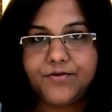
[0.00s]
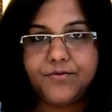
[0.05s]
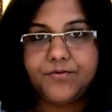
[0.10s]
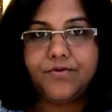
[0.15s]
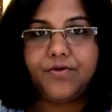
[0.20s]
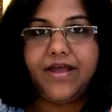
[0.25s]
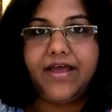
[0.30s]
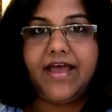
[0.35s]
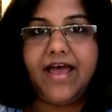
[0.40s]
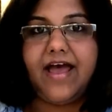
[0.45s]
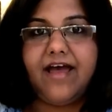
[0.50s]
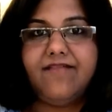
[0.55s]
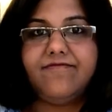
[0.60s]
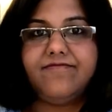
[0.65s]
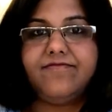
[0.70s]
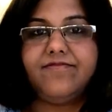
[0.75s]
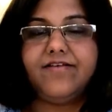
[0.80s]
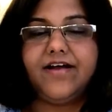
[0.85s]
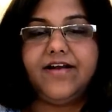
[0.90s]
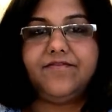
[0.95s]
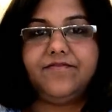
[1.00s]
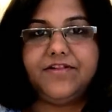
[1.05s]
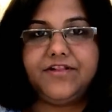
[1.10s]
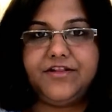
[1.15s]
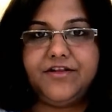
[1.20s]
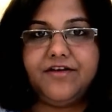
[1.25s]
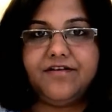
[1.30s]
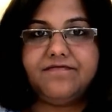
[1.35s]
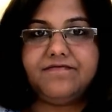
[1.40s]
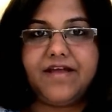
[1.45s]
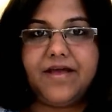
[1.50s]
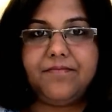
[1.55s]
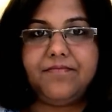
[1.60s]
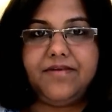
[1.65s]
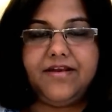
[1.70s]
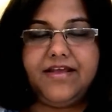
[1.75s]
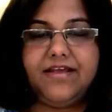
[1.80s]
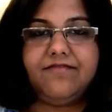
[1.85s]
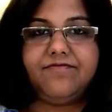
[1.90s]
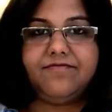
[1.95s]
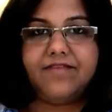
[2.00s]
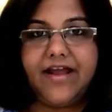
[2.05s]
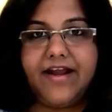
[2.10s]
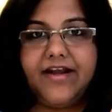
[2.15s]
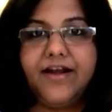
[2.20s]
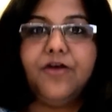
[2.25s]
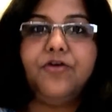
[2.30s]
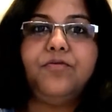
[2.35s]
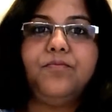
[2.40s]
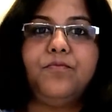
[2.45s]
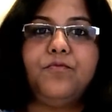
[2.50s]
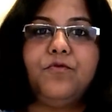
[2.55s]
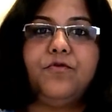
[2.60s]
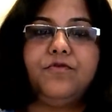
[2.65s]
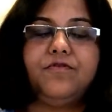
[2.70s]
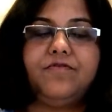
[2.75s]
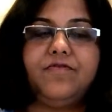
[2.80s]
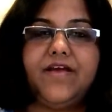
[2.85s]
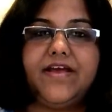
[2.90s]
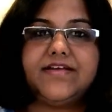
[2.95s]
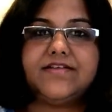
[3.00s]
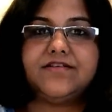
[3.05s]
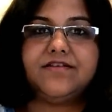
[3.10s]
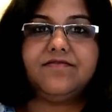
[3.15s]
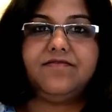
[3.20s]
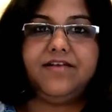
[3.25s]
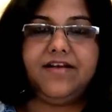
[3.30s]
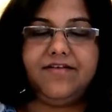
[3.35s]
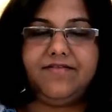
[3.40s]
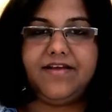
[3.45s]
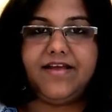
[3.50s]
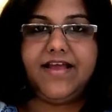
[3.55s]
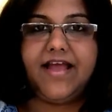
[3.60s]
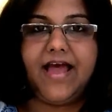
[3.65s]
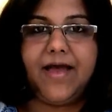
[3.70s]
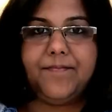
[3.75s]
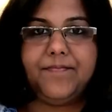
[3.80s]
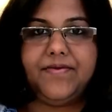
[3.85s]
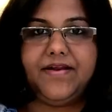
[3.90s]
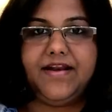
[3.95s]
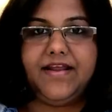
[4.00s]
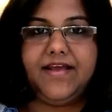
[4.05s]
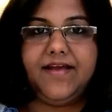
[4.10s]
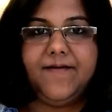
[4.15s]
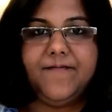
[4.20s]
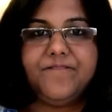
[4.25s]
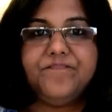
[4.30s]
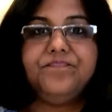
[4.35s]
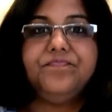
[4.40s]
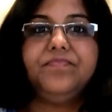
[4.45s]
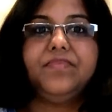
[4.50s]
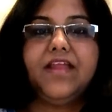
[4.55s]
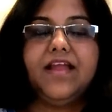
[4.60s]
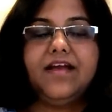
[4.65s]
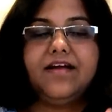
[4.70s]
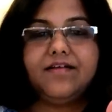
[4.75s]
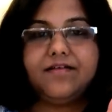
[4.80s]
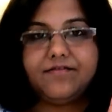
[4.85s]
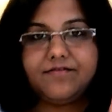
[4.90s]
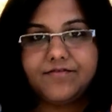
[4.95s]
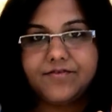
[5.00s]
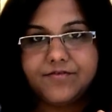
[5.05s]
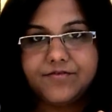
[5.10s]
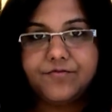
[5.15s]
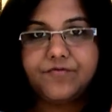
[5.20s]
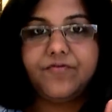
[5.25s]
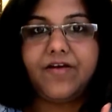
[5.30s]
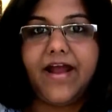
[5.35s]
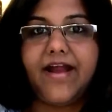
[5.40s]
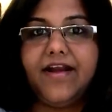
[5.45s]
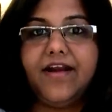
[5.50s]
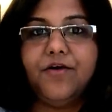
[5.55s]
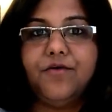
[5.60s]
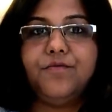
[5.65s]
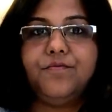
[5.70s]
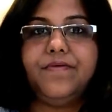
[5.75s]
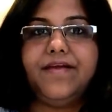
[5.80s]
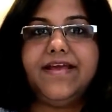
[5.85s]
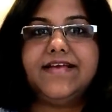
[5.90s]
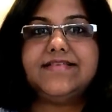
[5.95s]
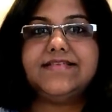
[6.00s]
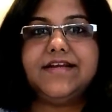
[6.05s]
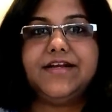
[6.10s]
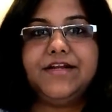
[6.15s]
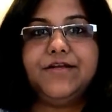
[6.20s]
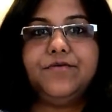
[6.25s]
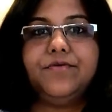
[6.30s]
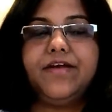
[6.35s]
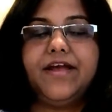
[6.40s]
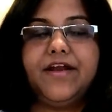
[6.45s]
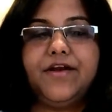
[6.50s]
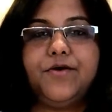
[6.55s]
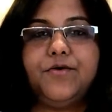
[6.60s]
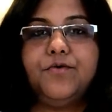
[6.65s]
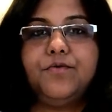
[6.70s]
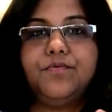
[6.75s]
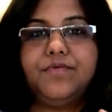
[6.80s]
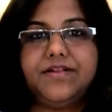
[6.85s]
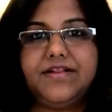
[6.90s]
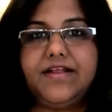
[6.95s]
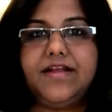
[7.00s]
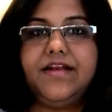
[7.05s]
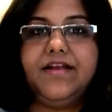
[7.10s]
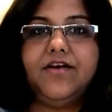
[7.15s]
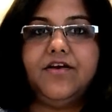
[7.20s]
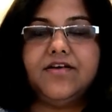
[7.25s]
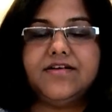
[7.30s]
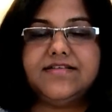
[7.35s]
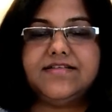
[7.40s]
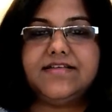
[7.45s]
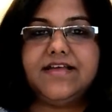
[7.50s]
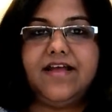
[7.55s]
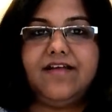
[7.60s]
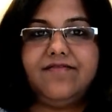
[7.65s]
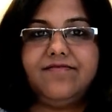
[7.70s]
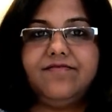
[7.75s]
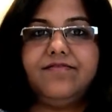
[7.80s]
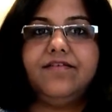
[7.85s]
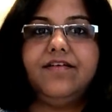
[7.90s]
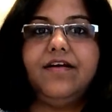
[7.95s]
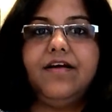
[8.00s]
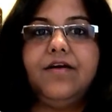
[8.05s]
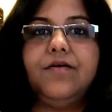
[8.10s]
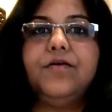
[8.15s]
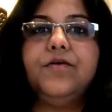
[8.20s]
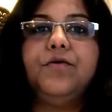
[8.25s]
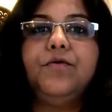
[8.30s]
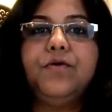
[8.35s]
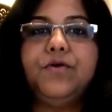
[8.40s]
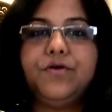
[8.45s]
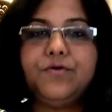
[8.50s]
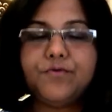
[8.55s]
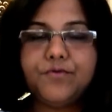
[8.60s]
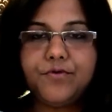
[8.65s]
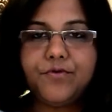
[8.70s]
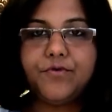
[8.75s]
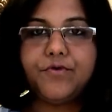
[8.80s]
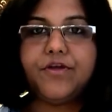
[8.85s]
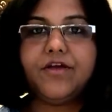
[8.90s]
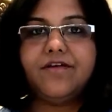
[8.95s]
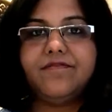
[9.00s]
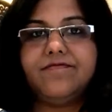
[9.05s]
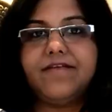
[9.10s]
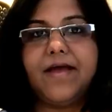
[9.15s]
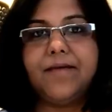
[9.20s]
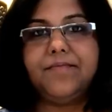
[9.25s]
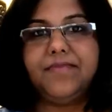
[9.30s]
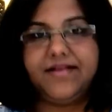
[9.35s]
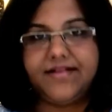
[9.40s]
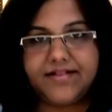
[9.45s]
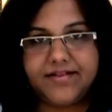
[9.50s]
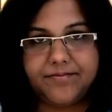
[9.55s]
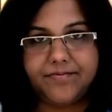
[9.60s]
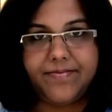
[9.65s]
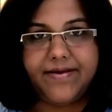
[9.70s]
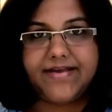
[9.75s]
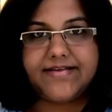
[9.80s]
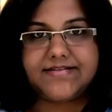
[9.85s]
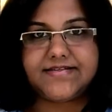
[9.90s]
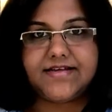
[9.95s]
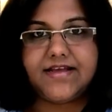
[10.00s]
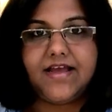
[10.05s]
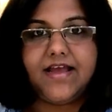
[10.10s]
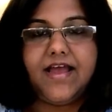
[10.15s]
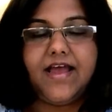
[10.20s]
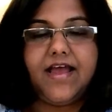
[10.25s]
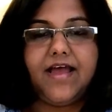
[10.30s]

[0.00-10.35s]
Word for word: to have fun with your family, find out more ways of living happily, find out ways that you can do within yourself. You know your family the best.